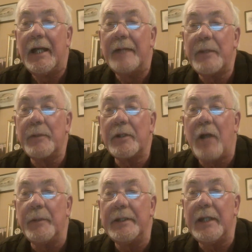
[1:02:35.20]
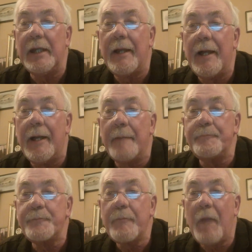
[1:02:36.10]
they were common.
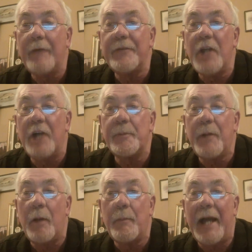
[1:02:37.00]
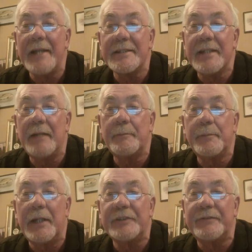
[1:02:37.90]
Often 100-pound bags. Yeah,
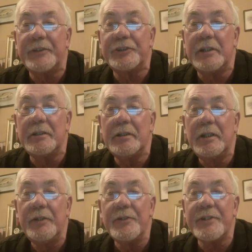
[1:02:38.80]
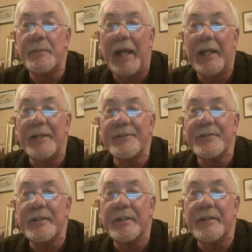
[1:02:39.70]
pleasure fishing using
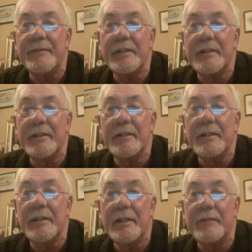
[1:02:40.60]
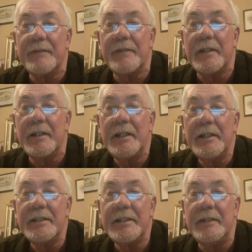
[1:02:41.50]
maggots. The river
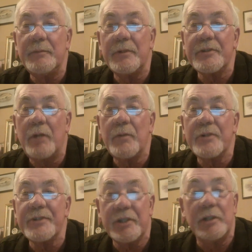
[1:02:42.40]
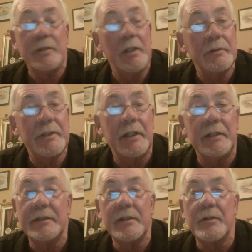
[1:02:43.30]
team was almost as good.
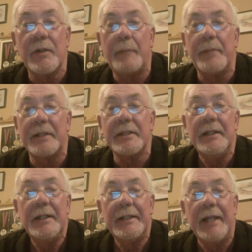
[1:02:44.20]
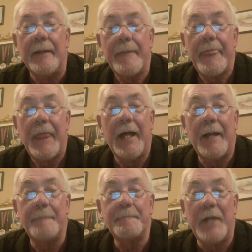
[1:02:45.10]
Okay, I didn't know that, but yeah,
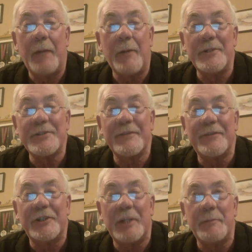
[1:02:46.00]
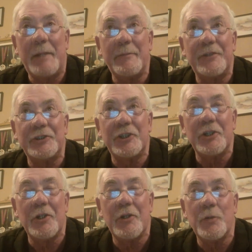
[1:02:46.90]
when we used to fish, I remember fishing
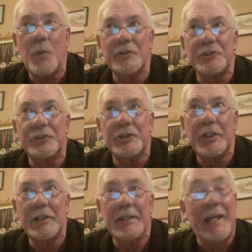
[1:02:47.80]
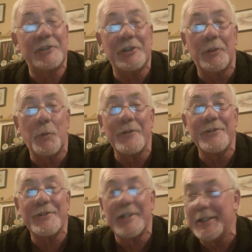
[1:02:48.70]
the Welsh National
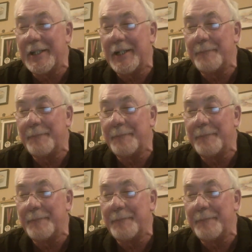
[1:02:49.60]
once, and